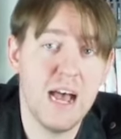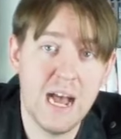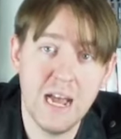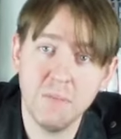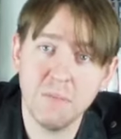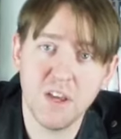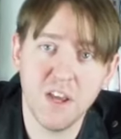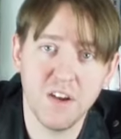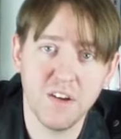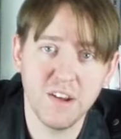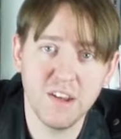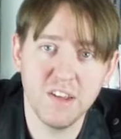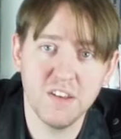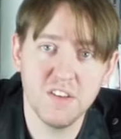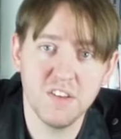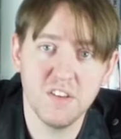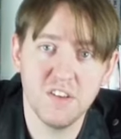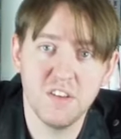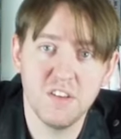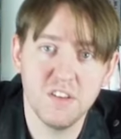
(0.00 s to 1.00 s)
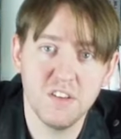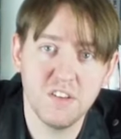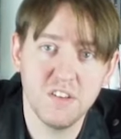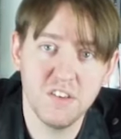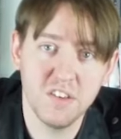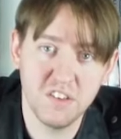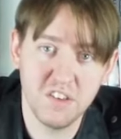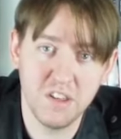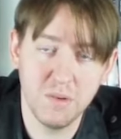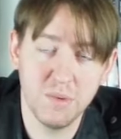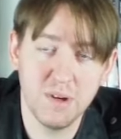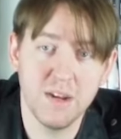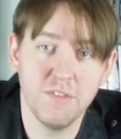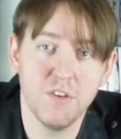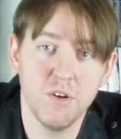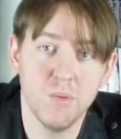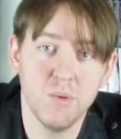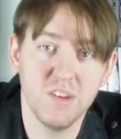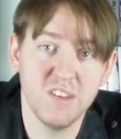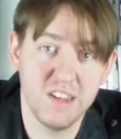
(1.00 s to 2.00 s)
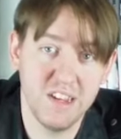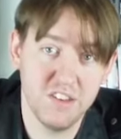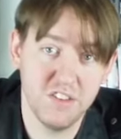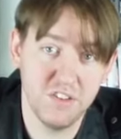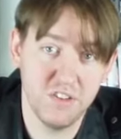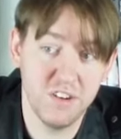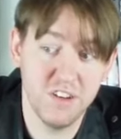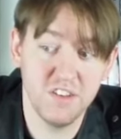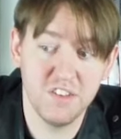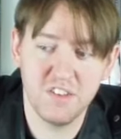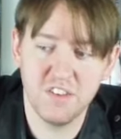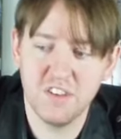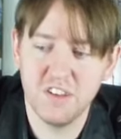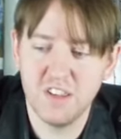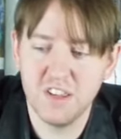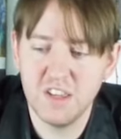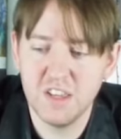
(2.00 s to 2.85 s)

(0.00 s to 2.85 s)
I'm curious to see what everyone's answer is.